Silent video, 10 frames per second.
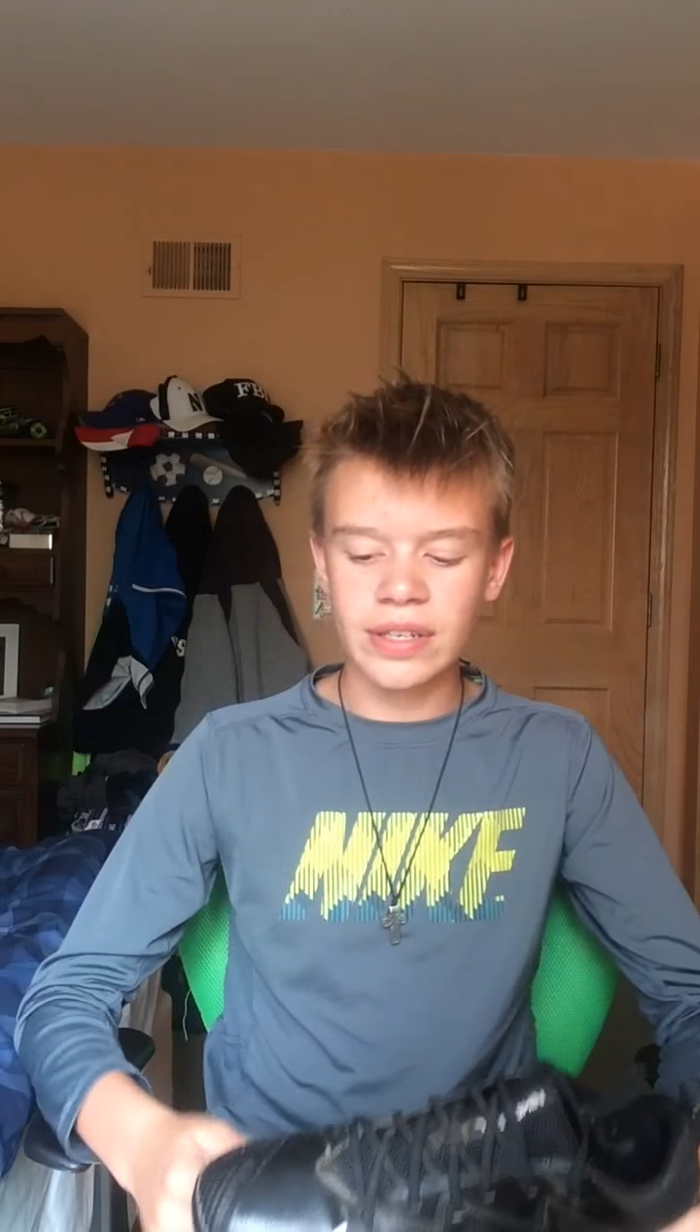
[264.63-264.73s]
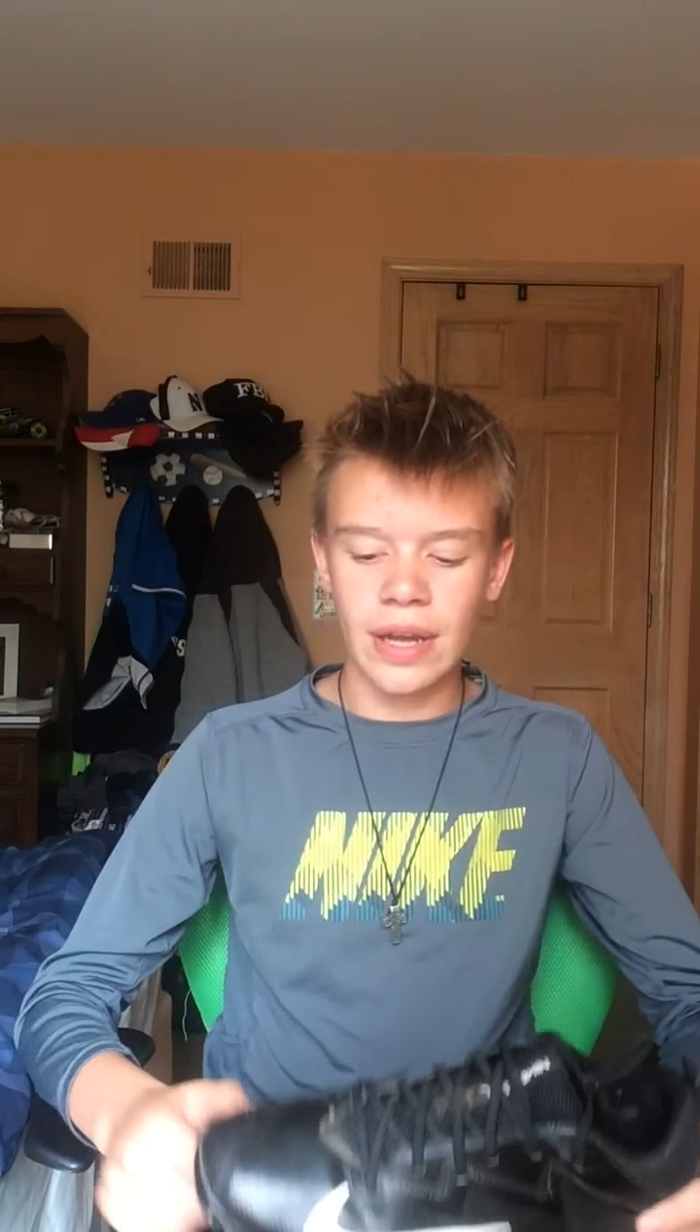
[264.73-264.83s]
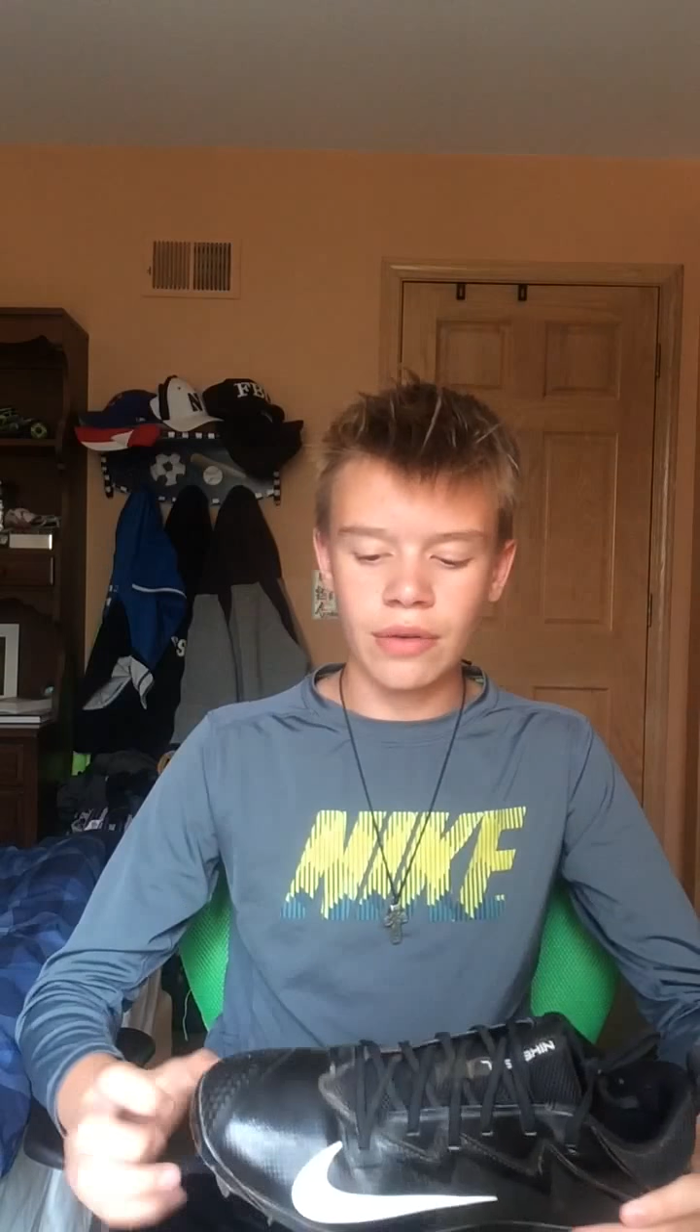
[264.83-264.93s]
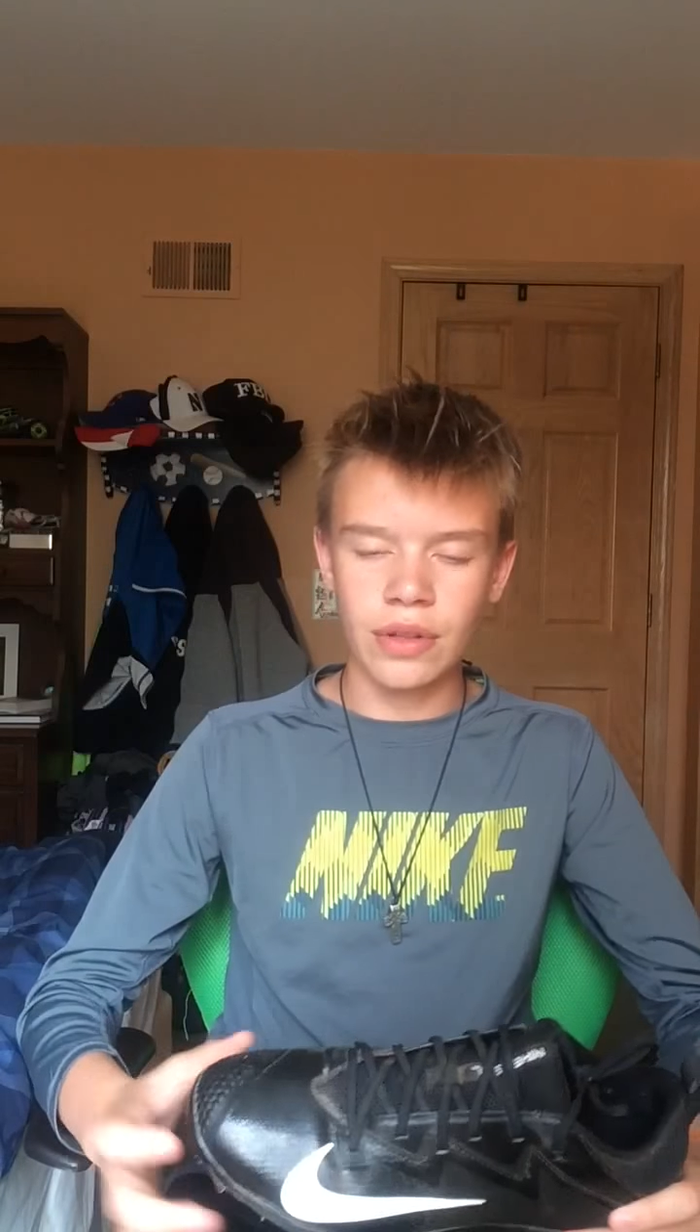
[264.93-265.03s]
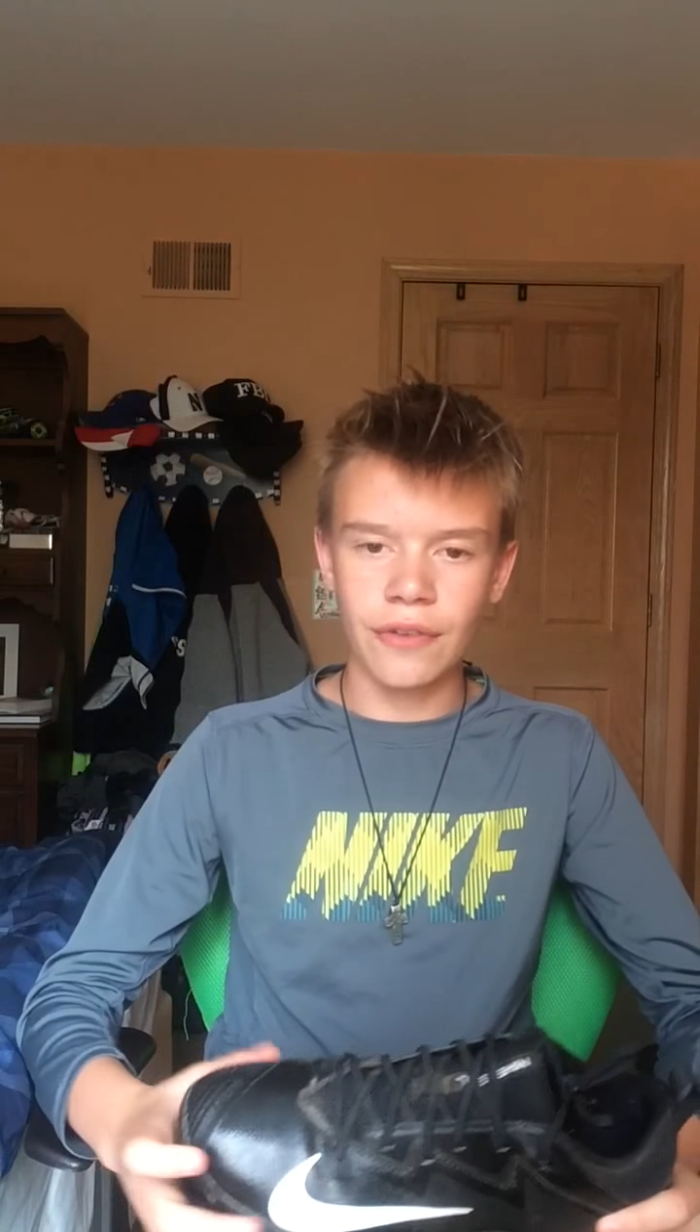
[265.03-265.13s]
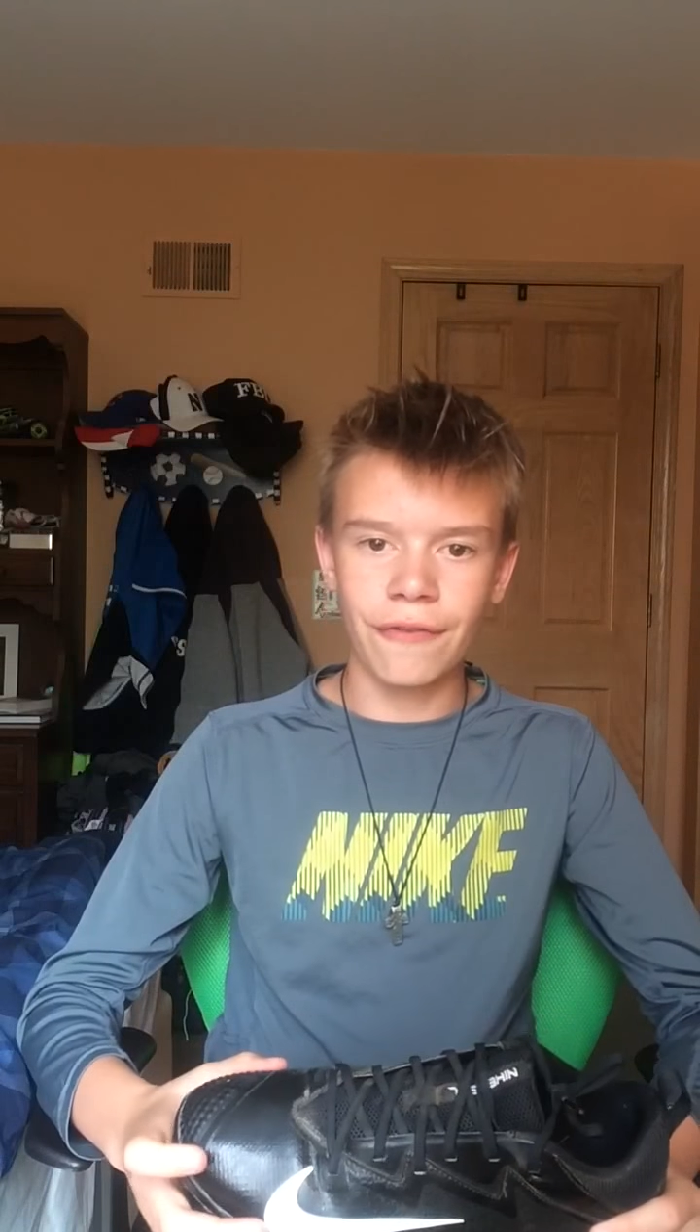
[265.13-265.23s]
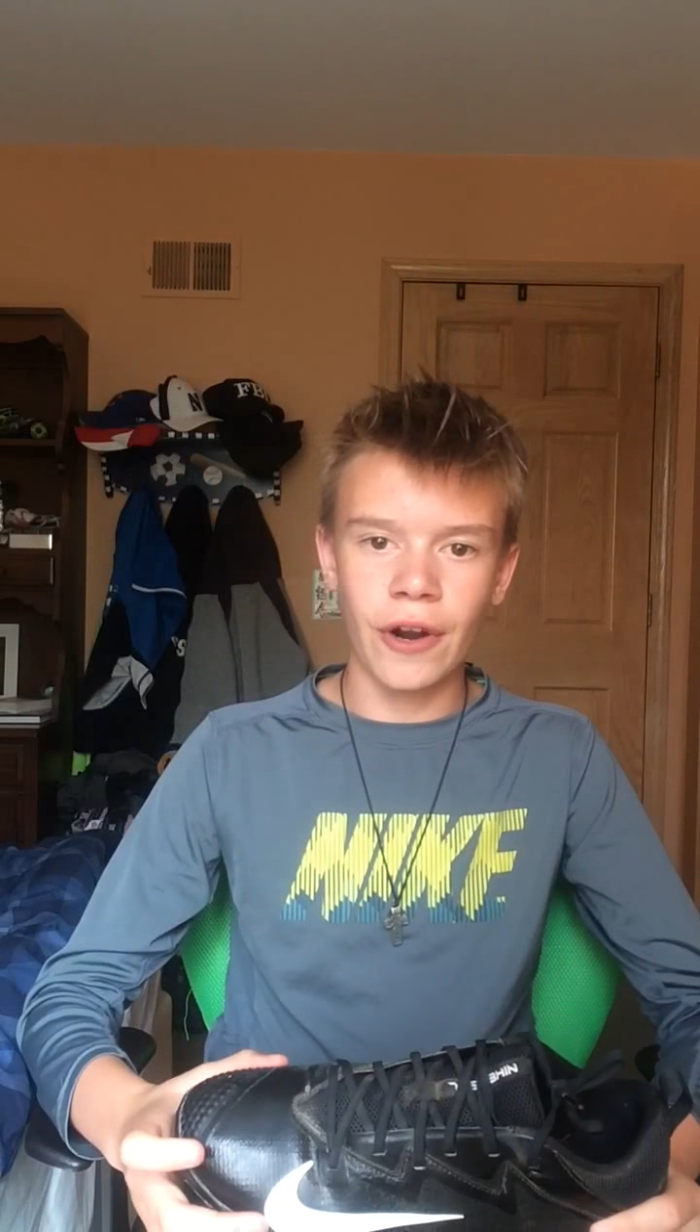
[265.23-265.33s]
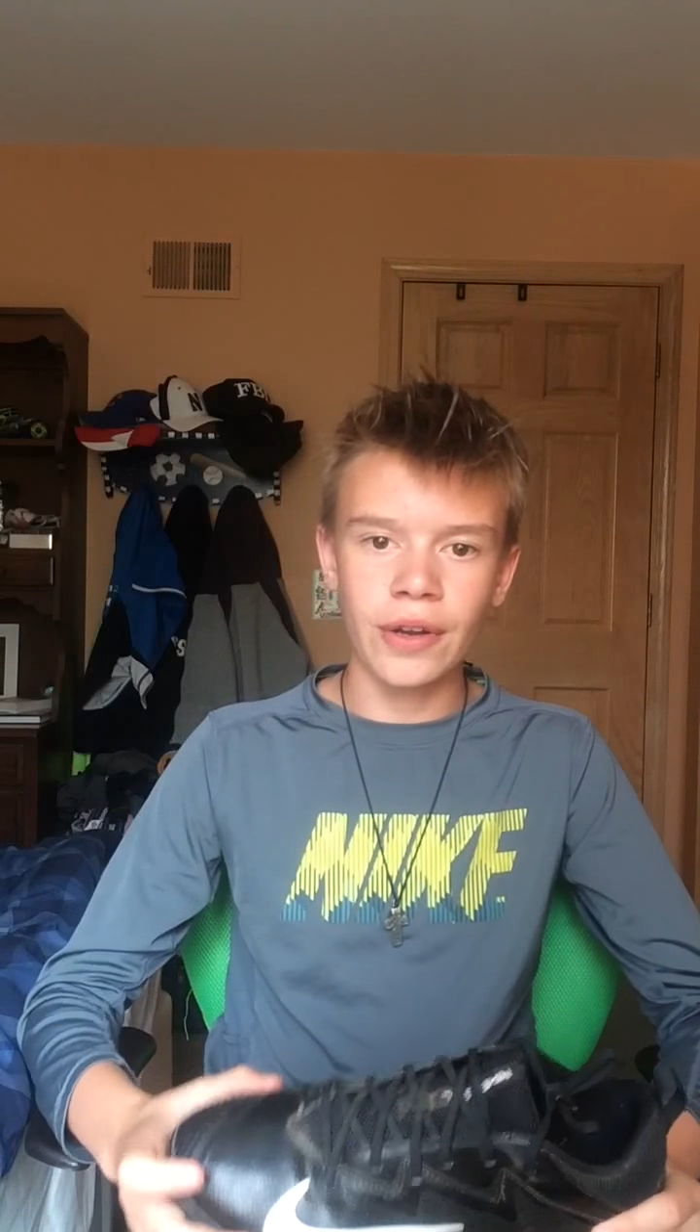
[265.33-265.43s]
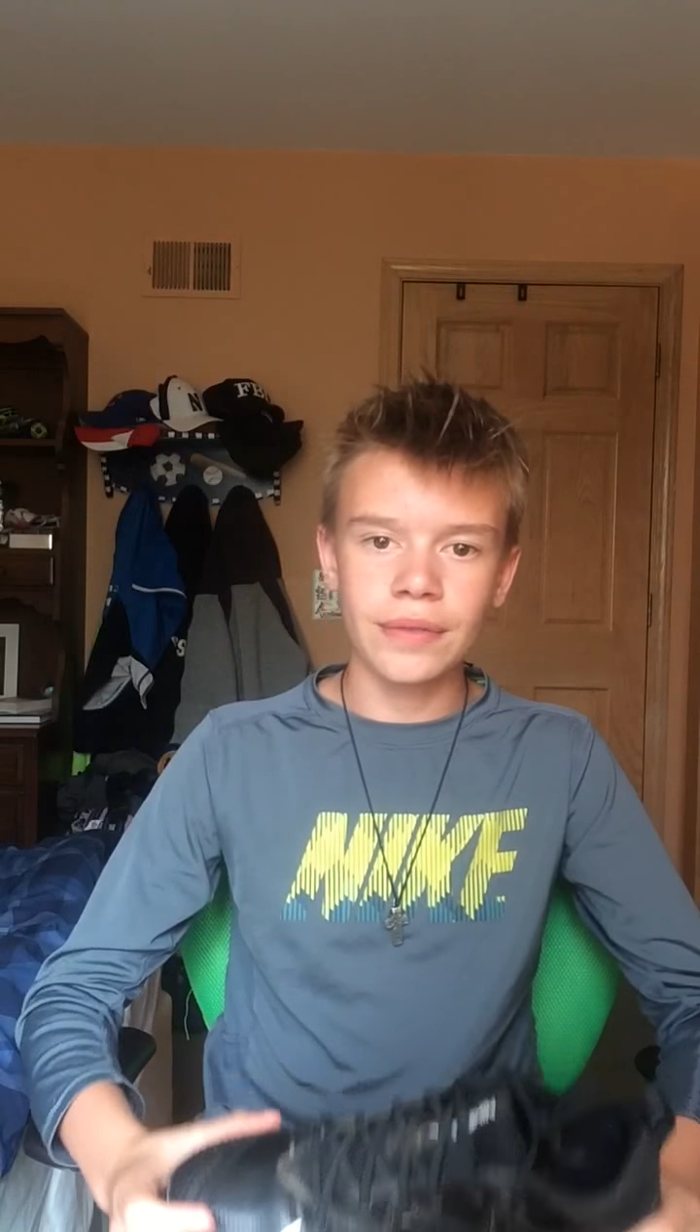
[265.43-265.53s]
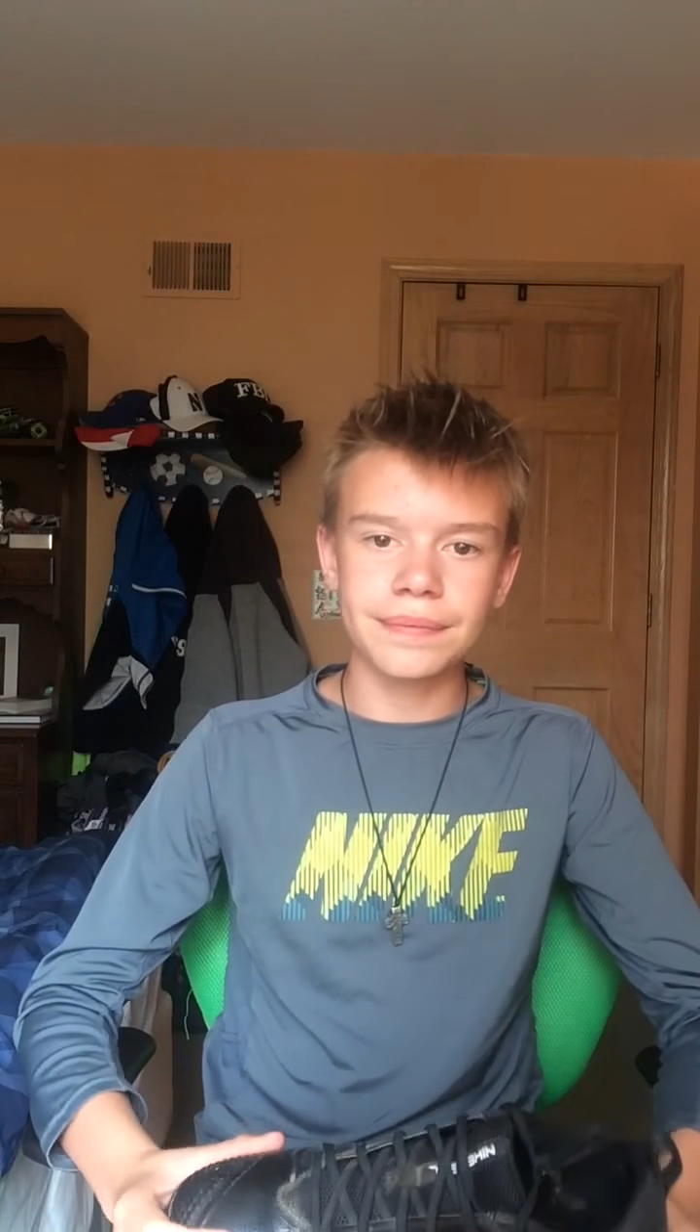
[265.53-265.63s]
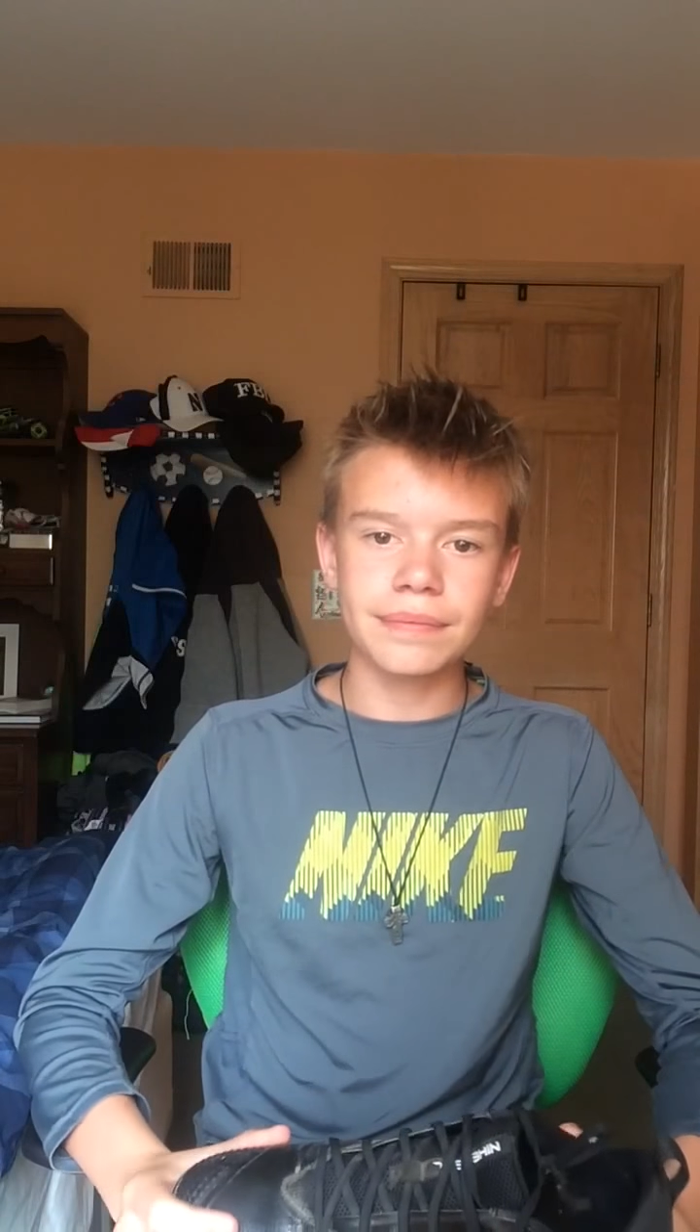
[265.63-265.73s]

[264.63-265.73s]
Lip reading: down in the front,